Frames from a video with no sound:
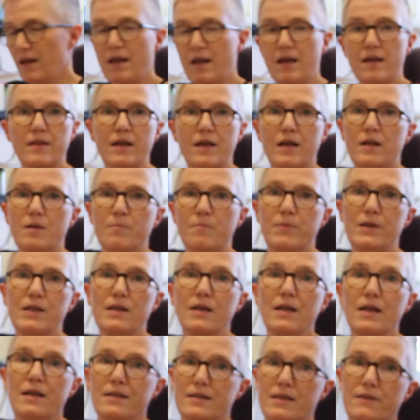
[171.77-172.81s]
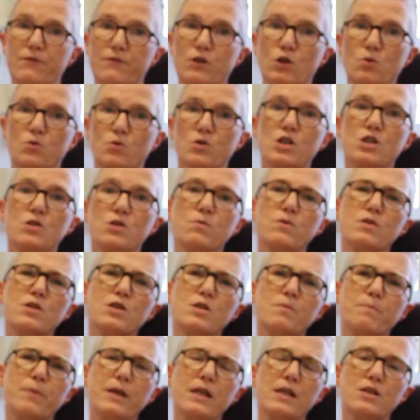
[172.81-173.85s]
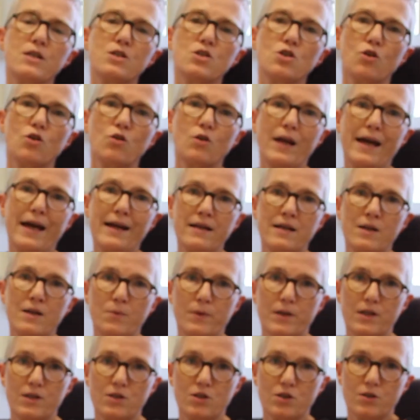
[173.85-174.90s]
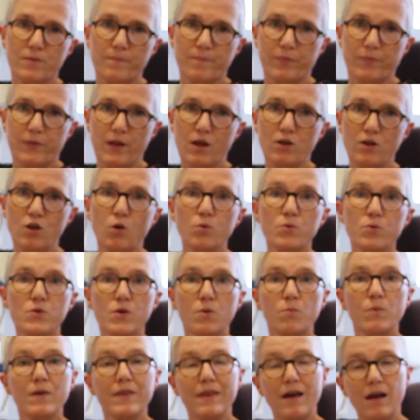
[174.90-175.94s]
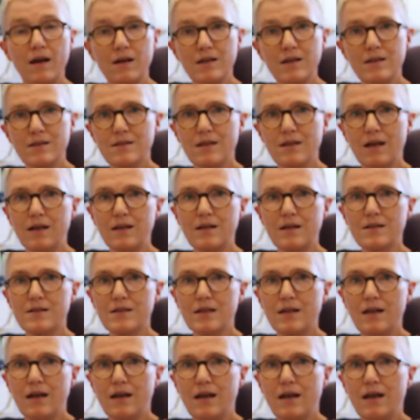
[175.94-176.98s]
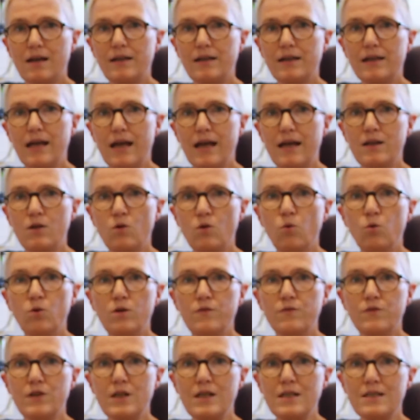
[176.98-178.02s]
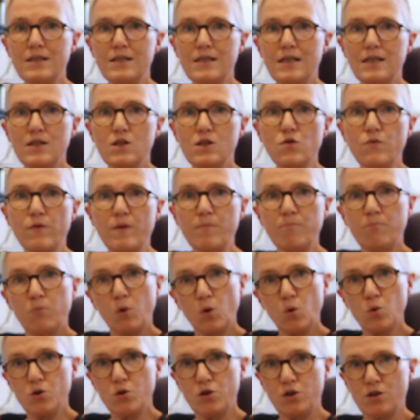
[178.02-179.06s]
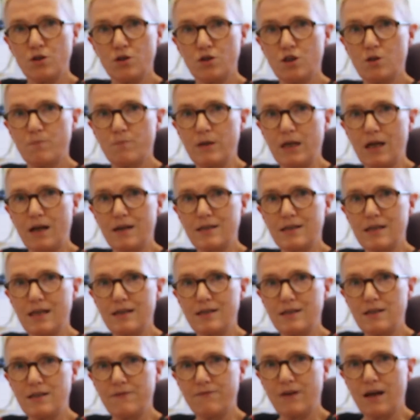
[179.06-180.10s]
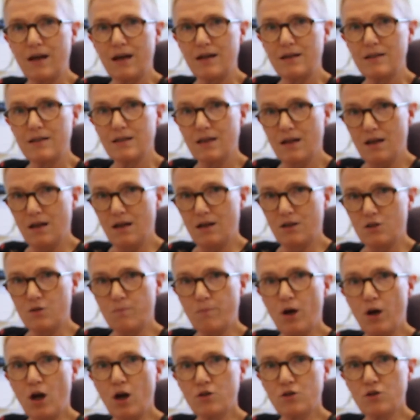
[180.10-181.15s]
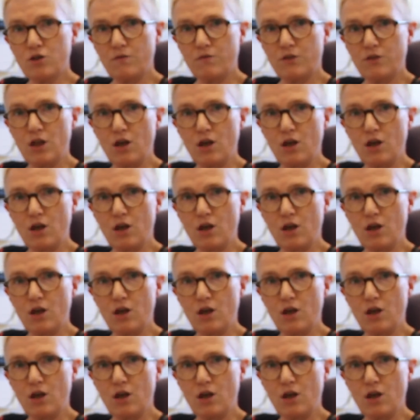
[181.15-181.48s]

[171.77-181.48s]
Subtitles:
There can be difficulties with speech or language, and also with eyesight. And again, all of these needs are important to be identified as part of the